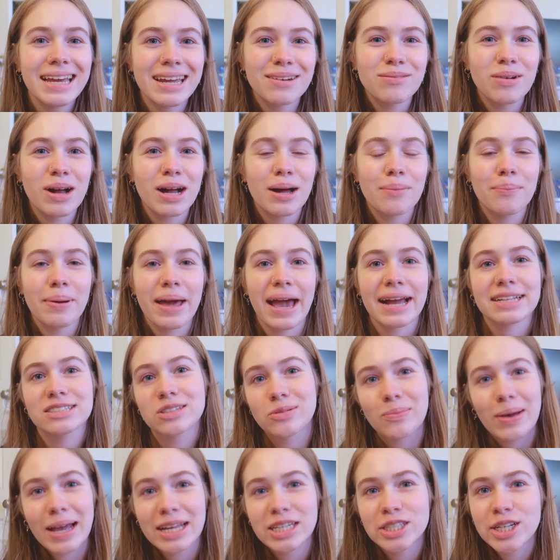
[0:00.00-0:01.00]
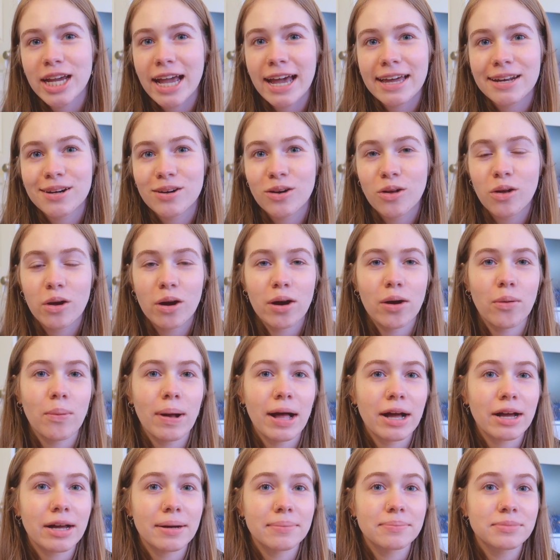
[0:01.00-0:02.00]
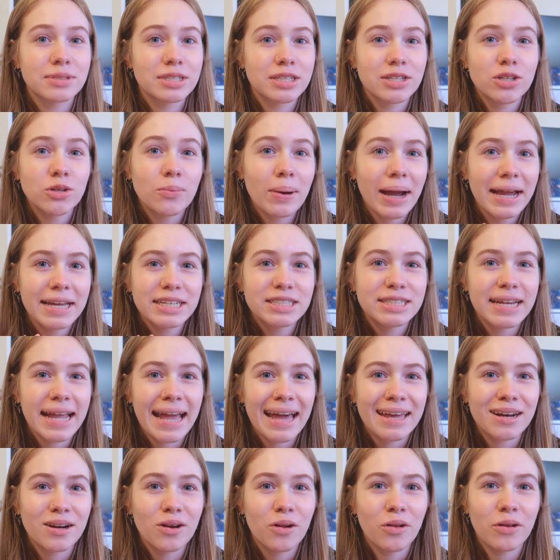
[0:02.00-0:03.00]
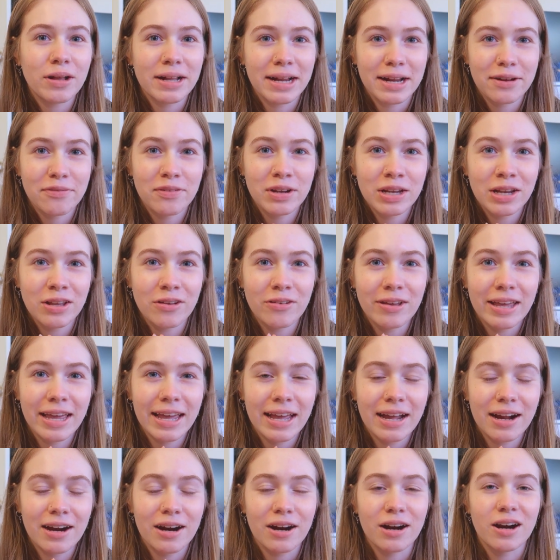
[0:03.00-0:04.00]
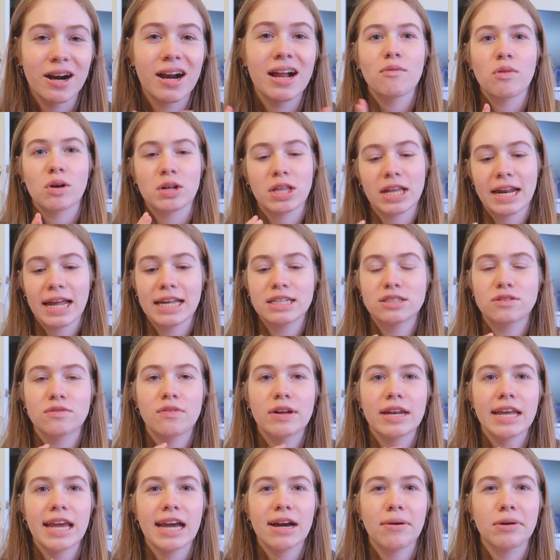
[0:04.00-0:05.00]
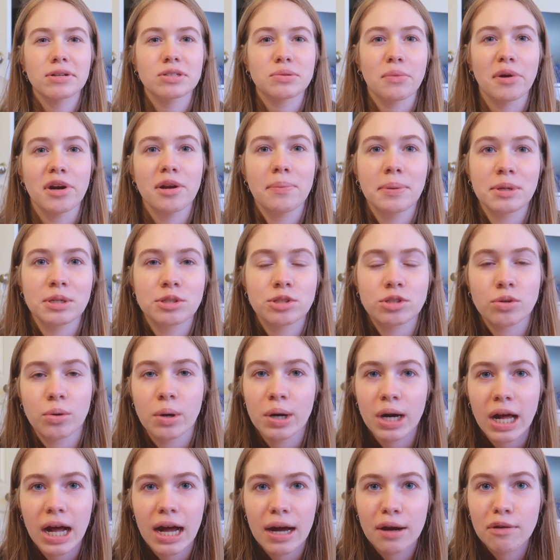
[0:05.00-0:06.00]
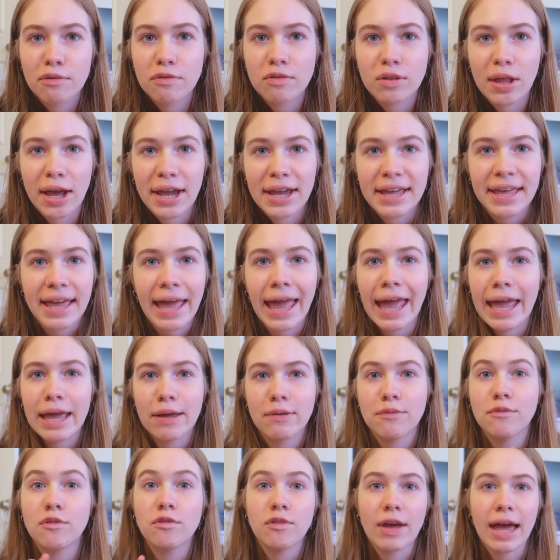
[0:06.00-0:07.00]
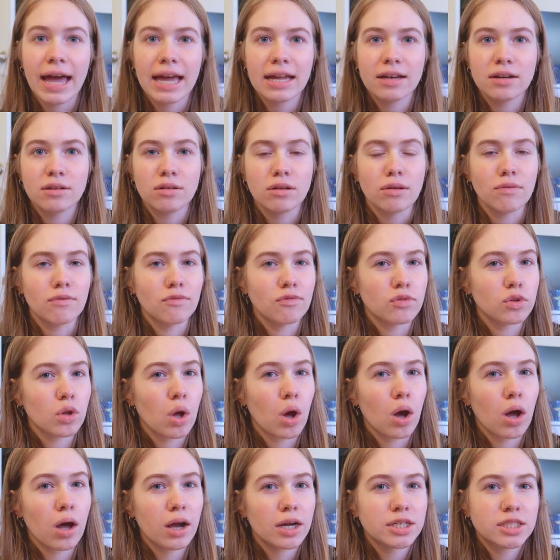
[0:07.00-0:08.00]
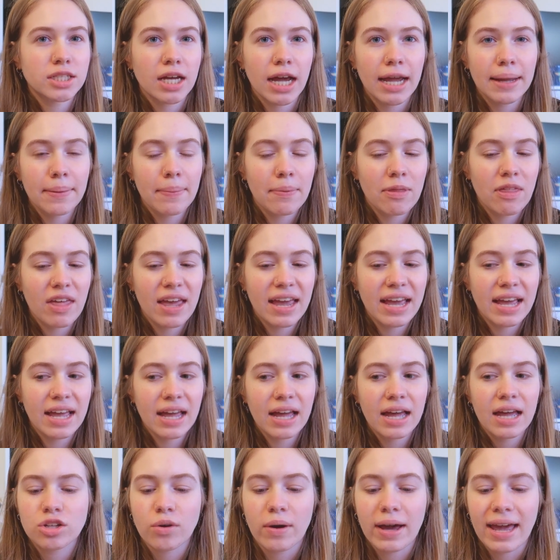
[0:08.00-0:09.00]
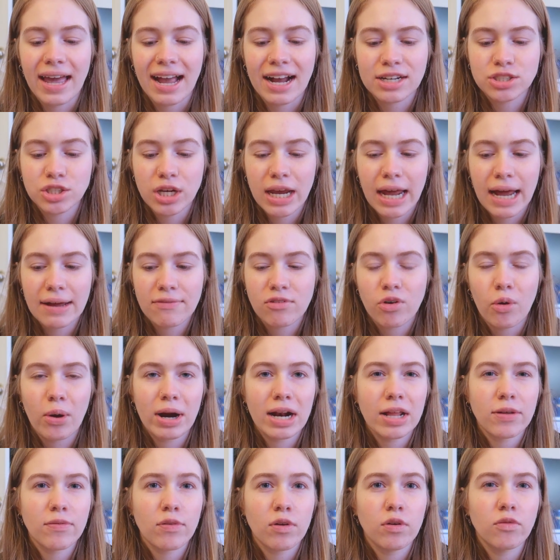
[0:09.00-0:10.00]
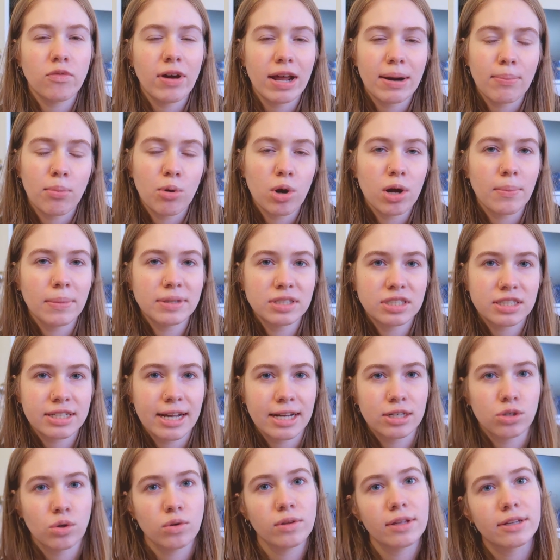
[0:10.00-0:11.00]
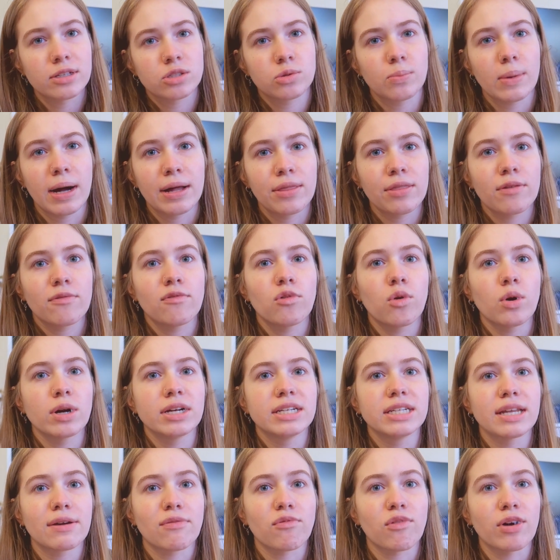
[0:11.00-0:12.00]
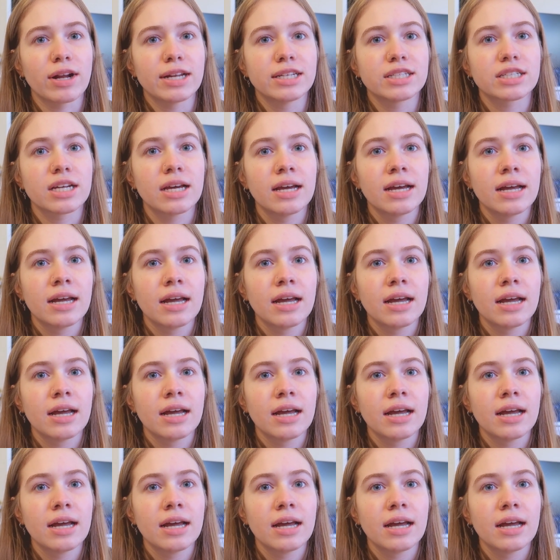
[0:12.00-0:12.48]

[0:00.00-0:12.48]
and welcome back to my channel, or welcome to my channel if you're new here. For today's video, it's going to be sort of like a vet vlog type thing. So I actually have quite a few vet appointments scheduled this month for different